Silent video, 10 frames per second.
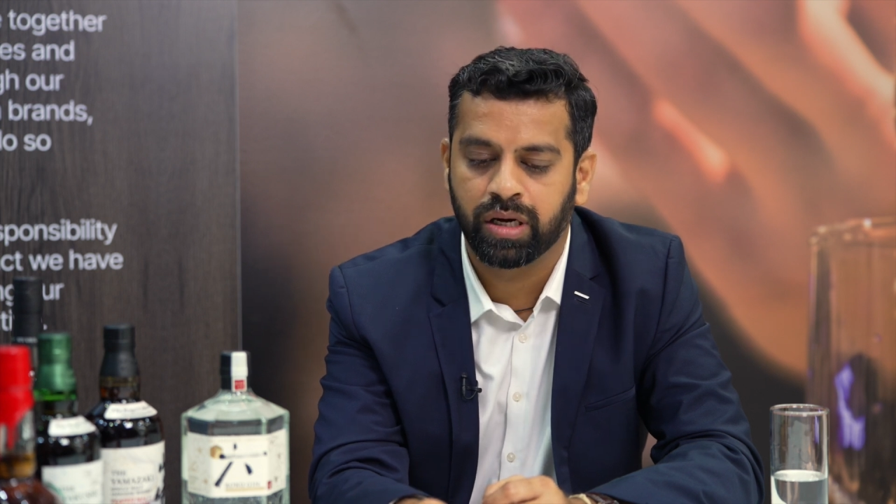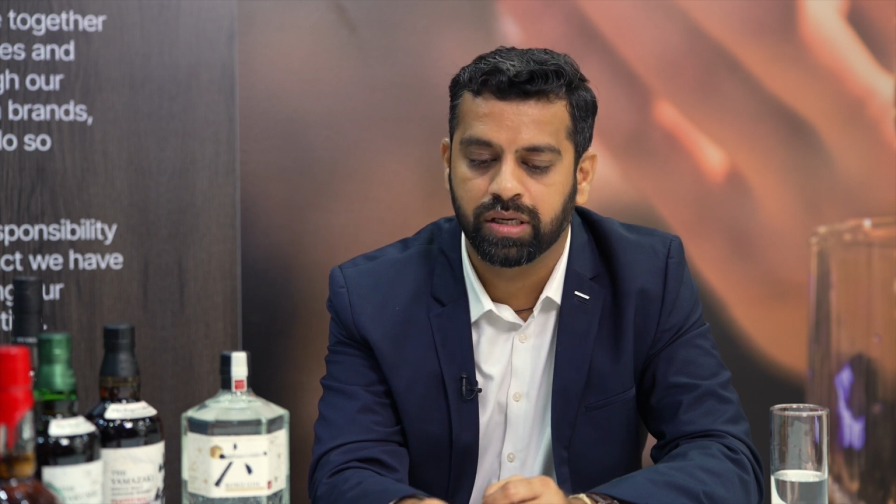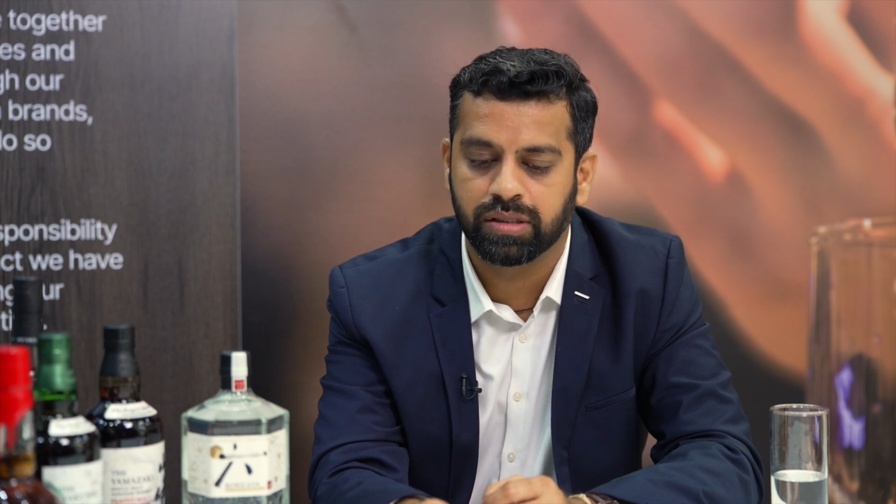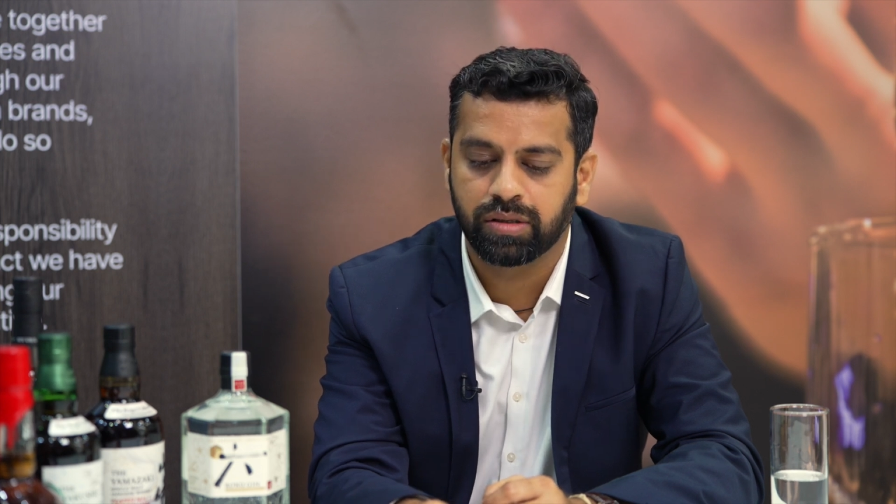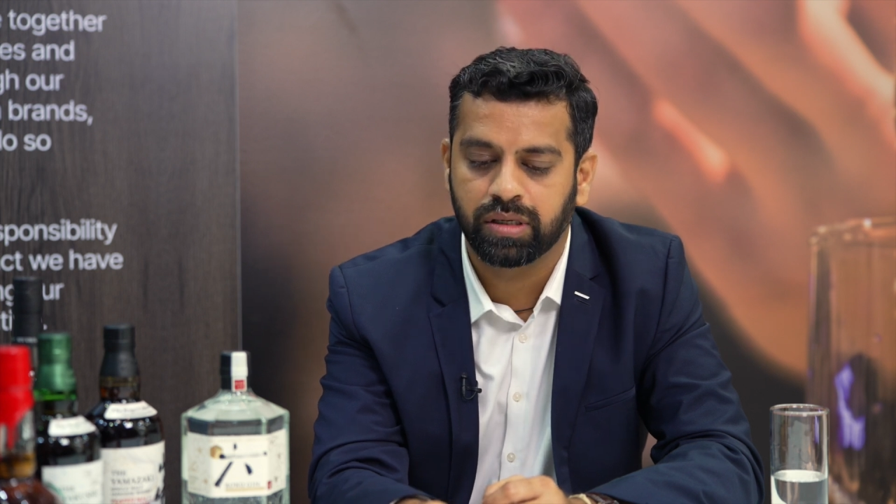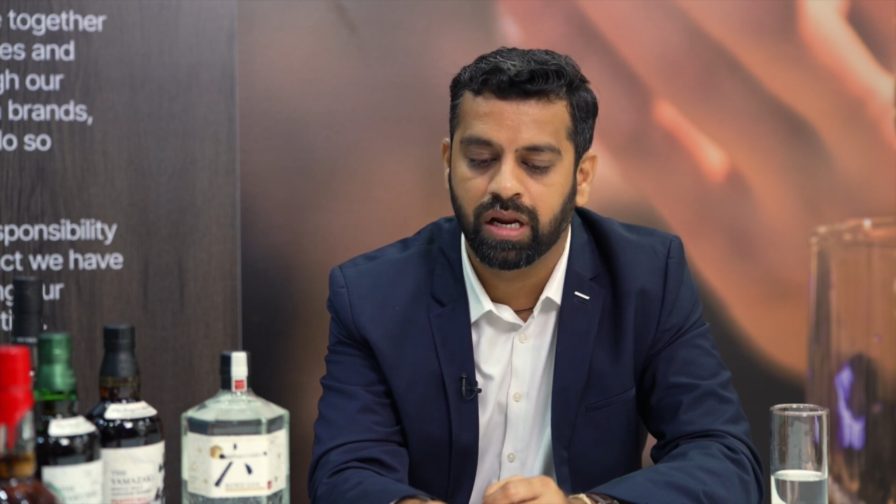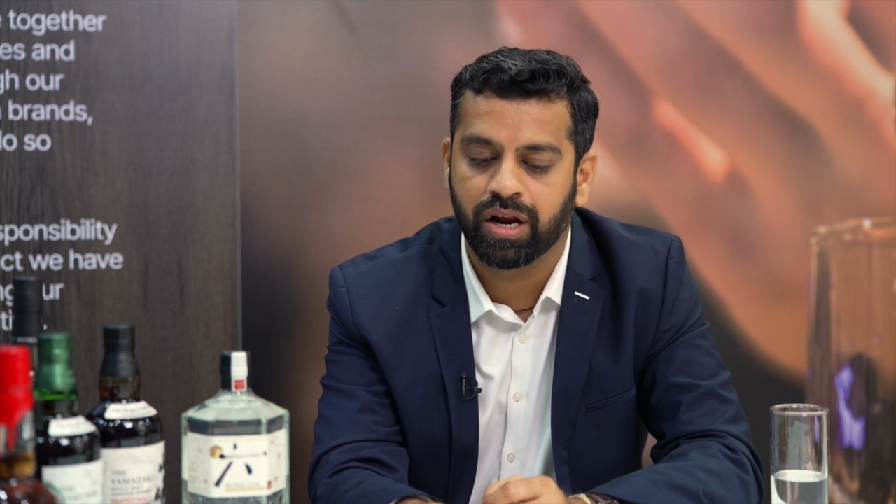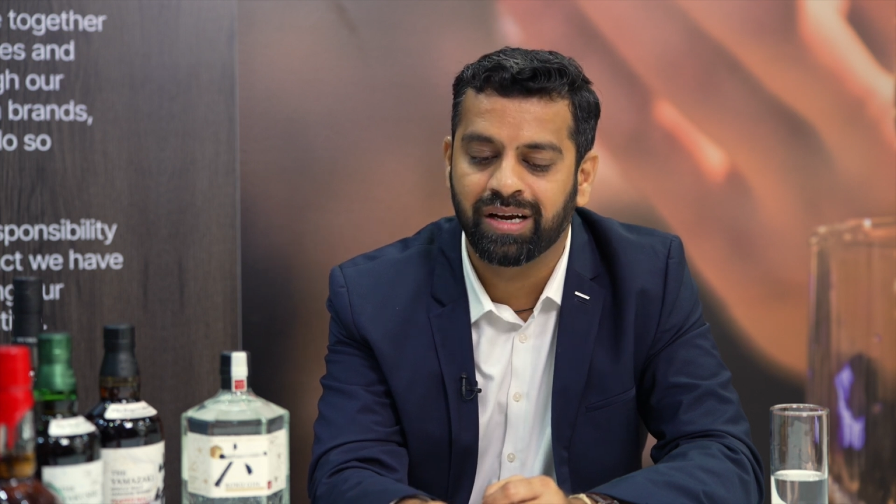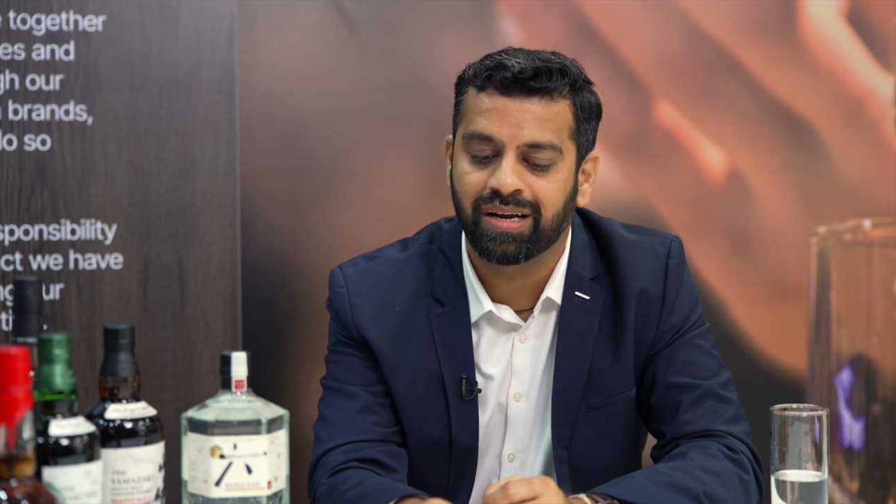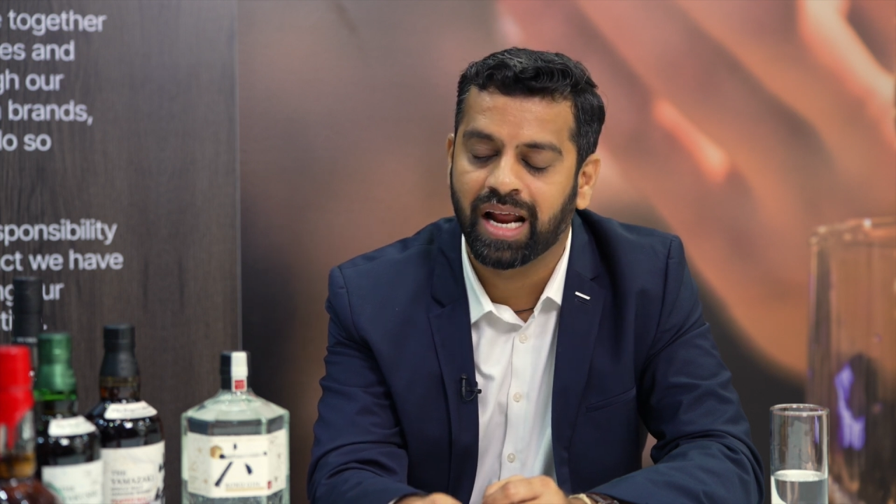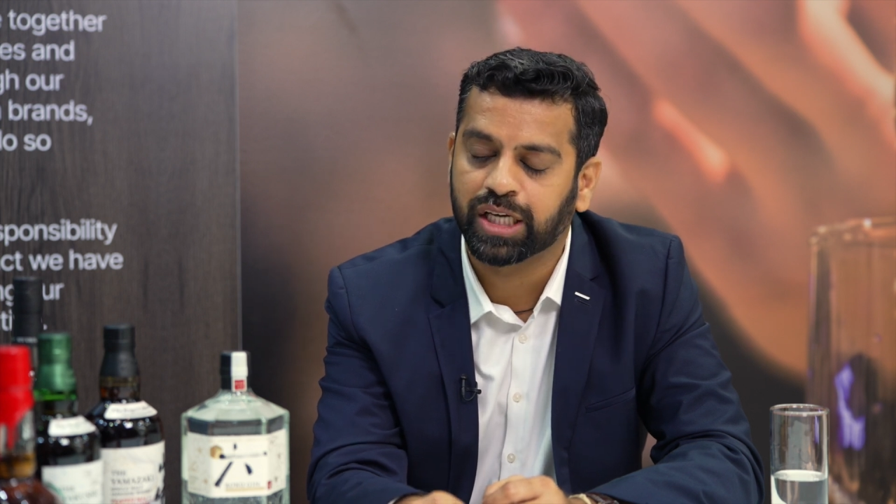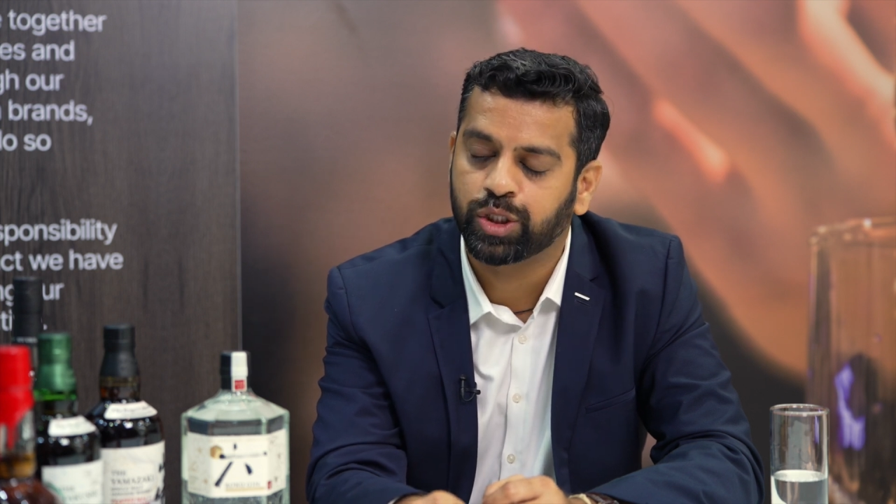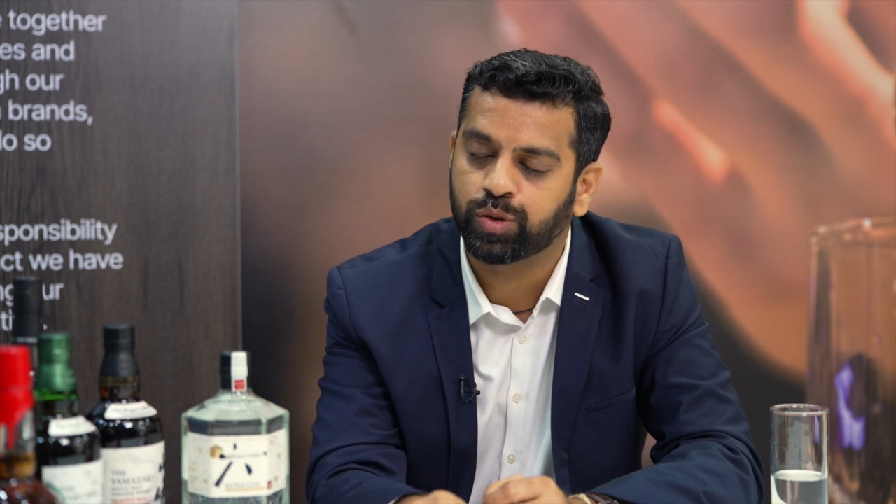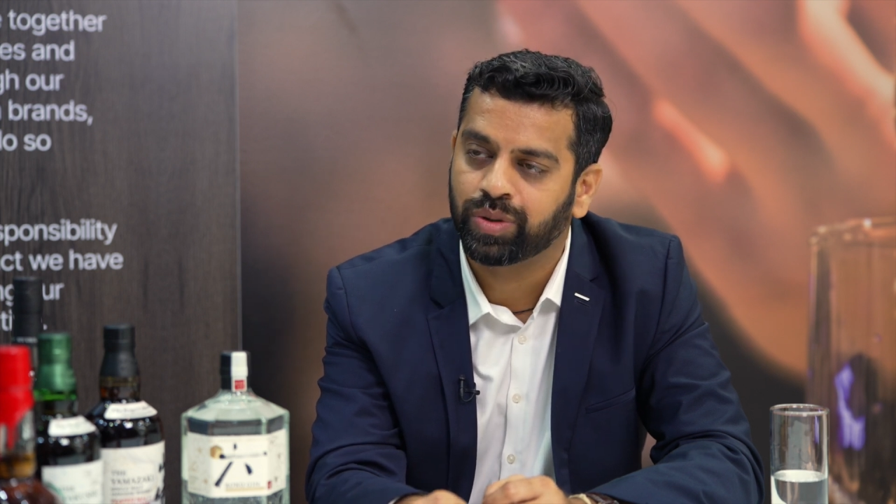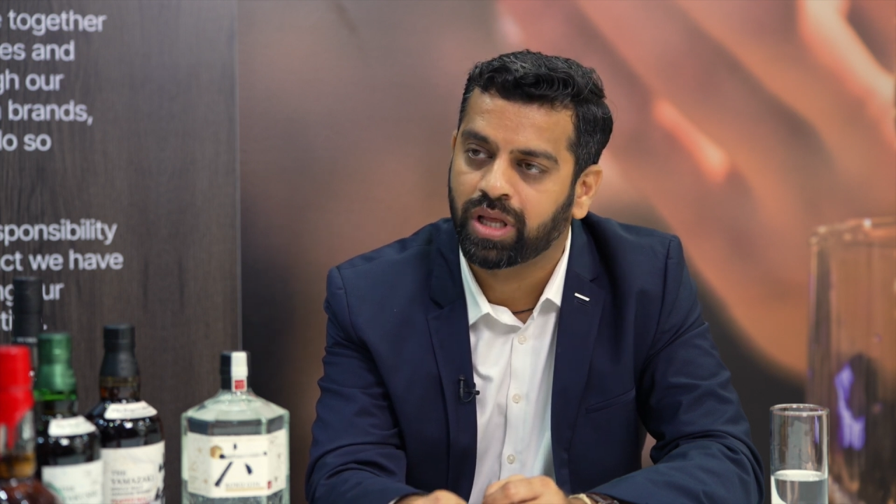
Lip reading: it is in our interactions